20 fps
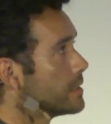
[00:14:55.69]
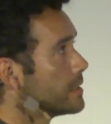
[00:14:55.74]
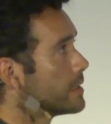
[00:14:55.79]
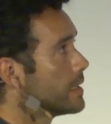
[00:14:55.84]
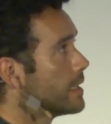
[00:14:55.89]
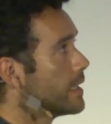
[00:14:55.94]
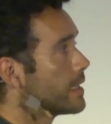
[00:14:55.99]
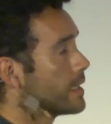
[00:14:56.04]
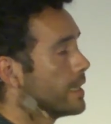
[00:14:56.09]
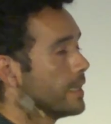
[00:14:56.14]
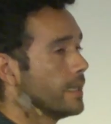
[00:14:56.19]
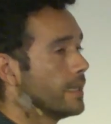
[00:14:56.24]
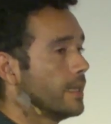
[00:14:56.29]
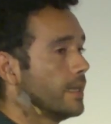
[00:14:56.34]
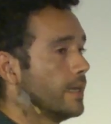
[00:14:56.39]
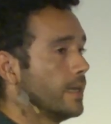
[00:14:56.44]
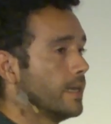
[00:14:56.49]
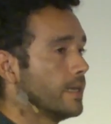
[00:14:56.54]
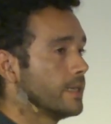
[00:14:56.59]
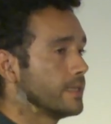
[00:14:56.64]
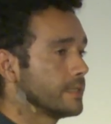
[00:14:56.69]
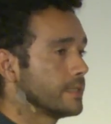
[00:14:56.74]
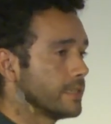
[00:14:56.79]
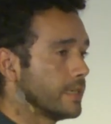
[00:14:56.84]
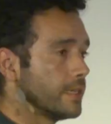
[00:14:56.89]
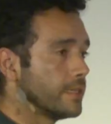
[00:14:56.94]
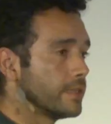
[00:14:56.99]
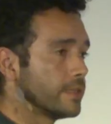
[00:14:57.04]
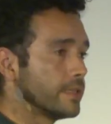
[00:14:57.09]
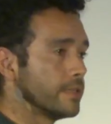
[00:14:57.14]
like a
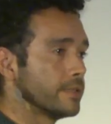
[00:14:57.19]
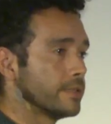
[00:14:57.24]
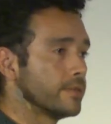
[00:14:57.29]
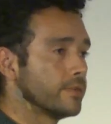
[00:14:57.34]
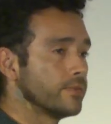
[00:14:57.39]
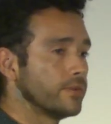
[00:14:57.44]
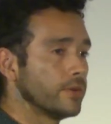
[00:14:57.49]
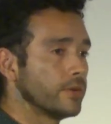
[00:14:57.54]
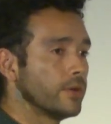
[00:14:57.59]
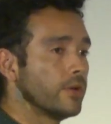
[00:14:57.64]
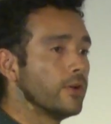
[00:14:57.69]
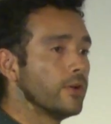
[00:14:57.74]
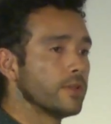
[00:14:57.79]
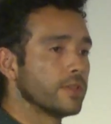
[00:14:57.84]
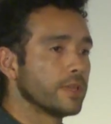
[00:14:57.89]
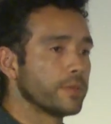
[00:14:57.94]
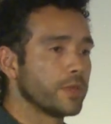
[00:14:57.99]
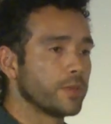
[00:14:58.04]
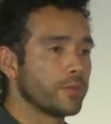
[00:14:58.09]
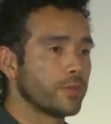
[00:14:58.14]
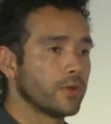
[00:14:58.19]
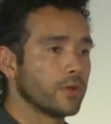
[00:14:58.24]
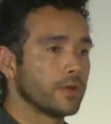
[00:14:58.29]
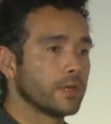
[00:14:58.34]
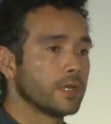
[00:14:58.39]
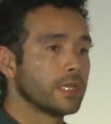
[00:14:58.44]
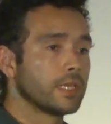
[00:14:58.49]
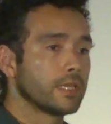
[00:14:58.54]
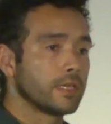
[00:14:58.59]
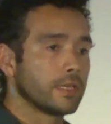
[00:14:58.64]
center for all the
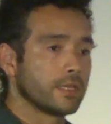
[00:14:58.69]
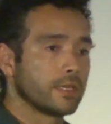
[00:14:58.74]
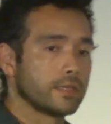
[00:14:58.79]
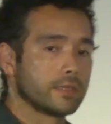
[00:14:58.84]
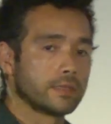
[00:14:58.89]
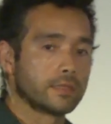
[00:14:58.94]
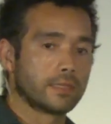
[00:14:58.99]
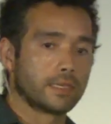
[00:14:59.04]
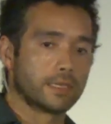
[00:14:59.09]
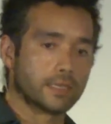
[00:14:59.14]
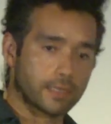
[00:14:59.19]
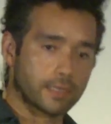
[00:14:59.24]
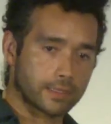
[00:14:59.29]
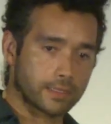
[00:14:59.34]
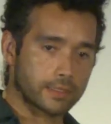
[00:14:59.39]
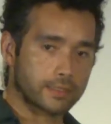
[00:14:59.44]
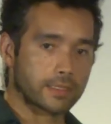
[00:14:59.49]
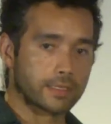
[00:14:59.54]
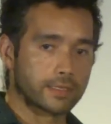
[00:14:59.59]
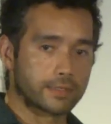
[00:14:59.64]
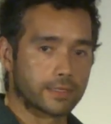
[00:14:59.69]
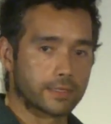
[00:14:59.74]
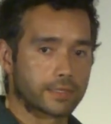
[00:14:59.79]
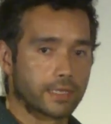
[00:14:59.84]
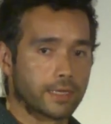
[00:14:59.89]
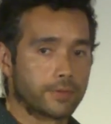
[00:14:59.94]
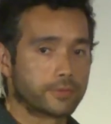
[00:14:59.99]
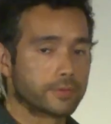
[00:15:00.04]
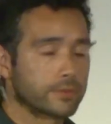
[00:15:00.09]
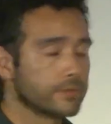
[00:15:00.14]
people in these little
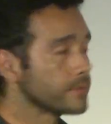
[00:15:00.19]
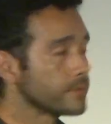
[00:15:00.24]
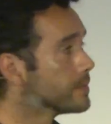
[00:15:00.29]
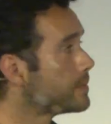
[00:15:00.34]
towns.